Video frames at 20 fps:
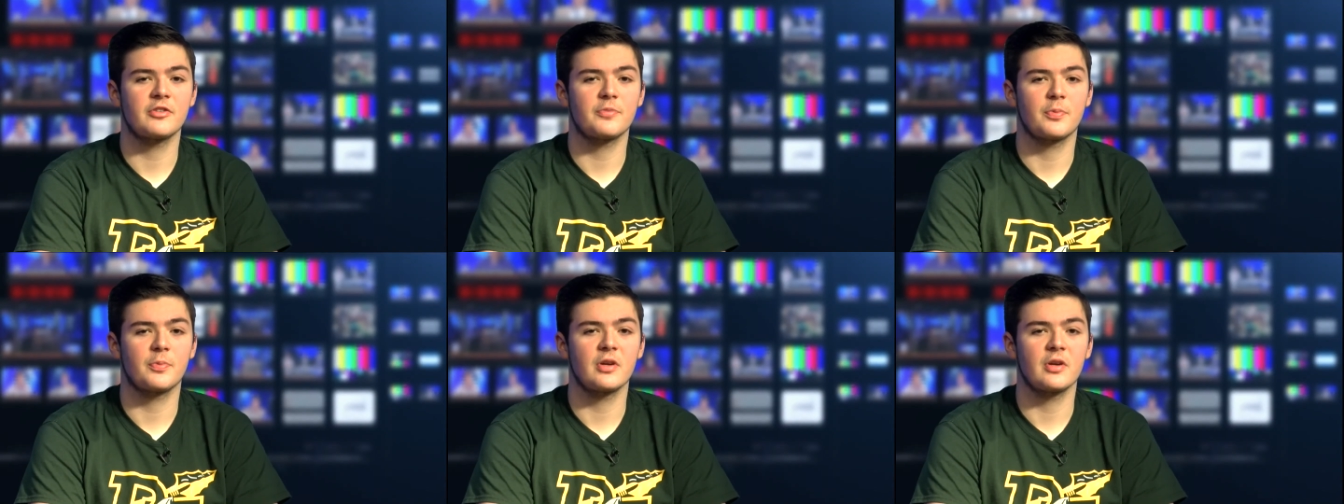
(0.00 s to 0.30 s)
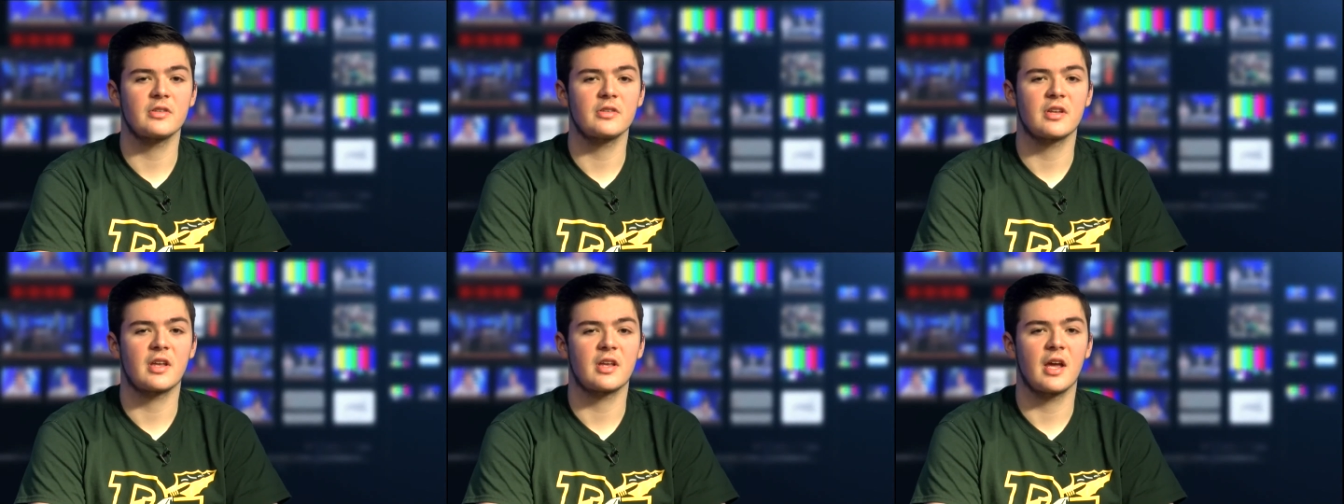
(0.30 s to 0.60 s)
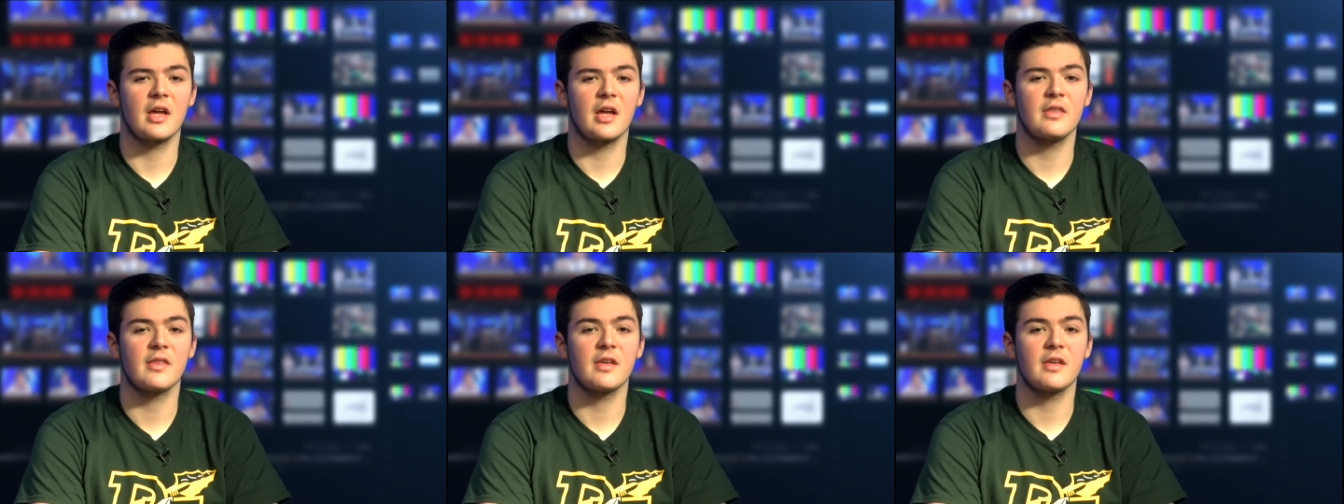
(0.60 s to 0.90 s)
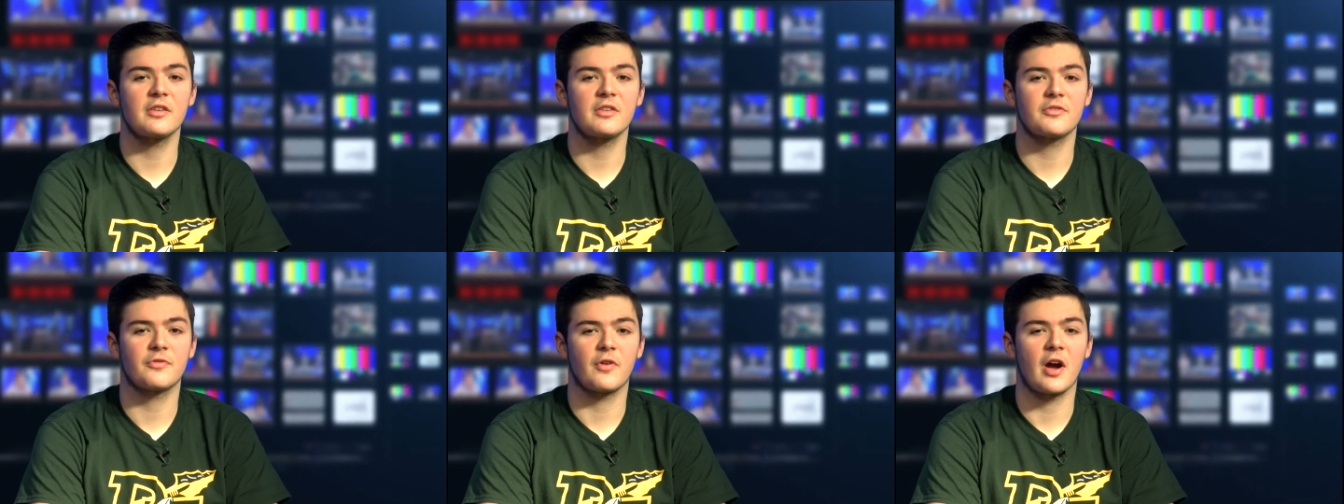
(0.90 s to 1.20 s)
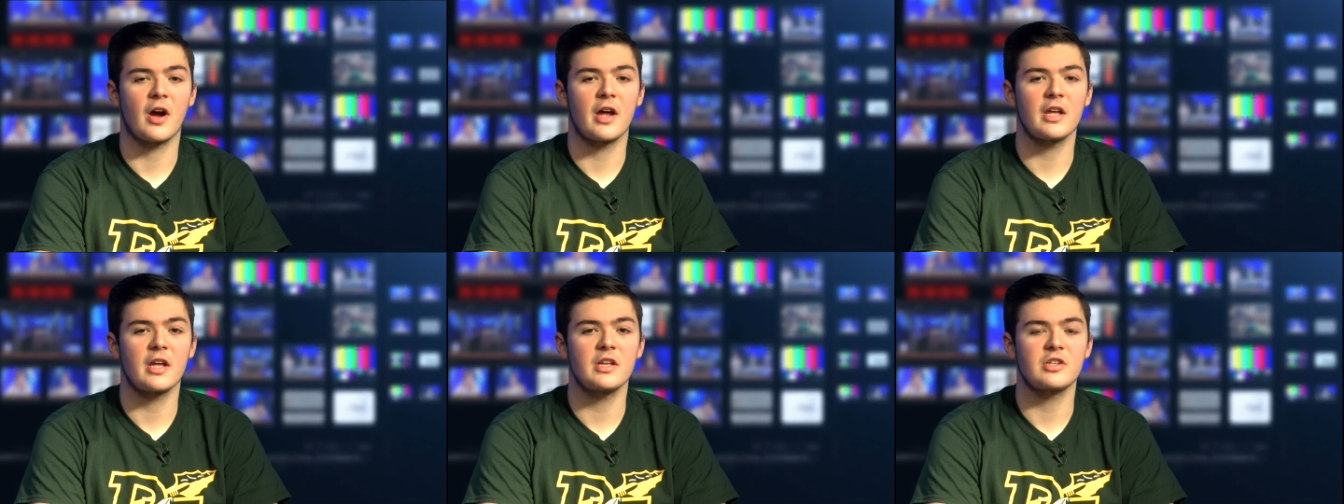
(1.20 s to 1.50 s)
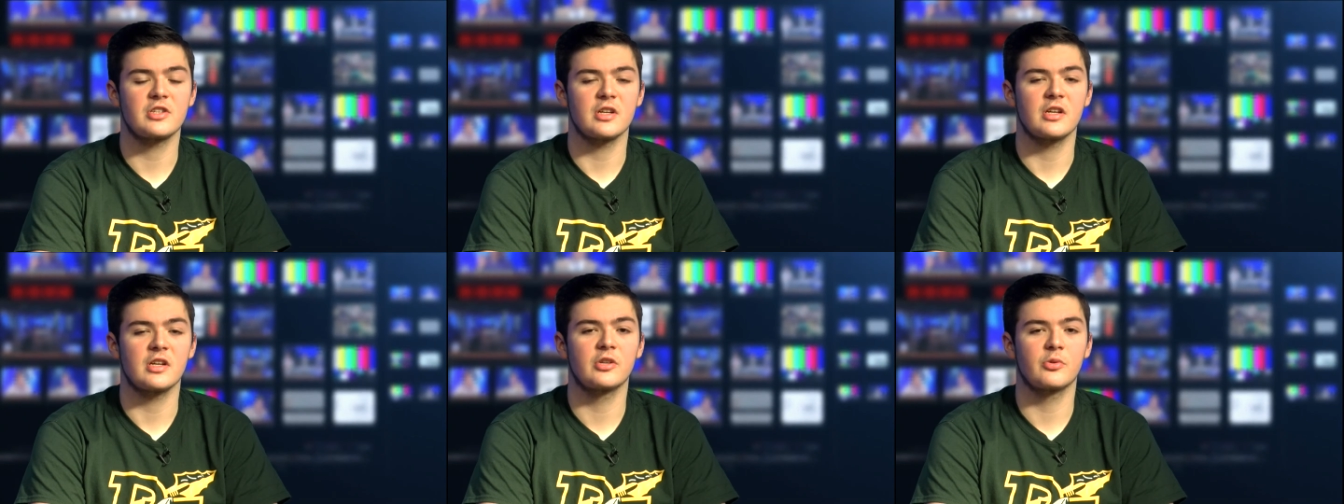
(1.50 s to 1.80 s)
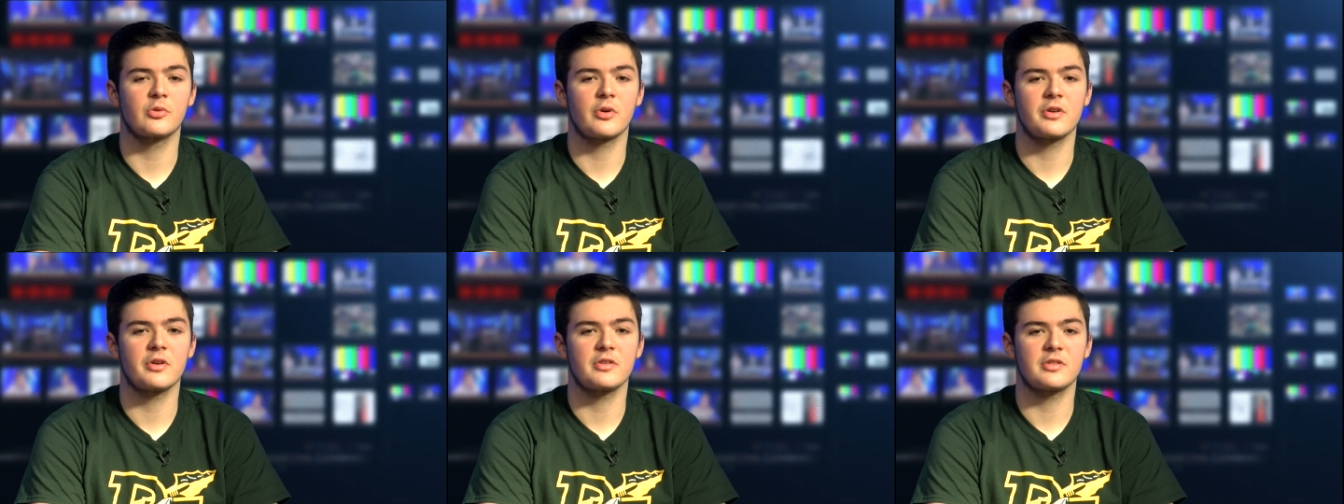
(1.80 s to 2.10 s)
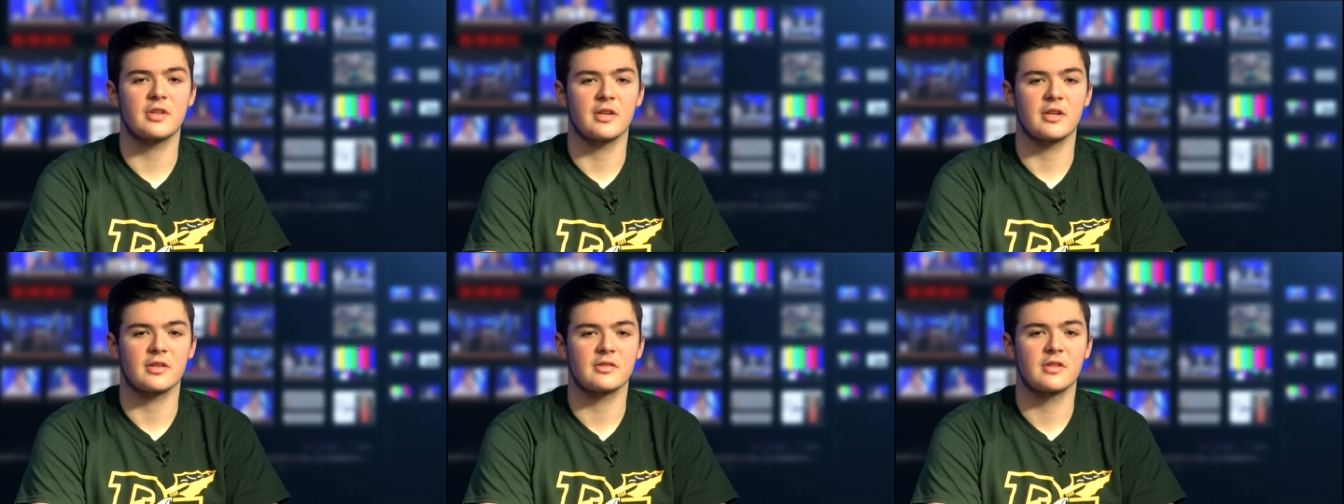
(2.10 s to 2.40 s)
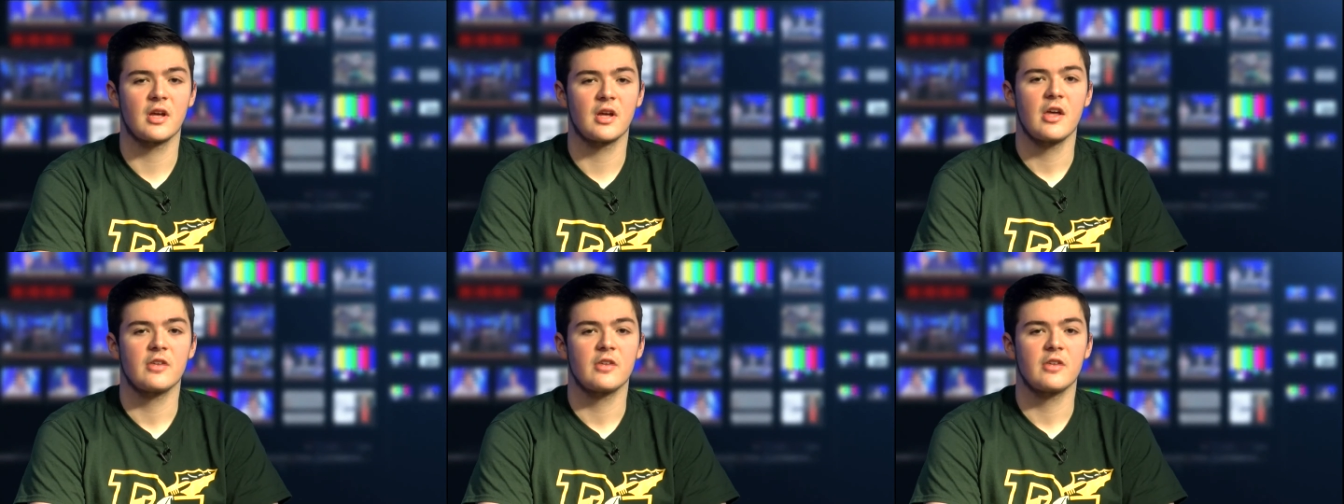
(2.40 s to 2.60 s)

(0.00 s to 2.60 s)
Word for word: Springs again this Friday, January 6th.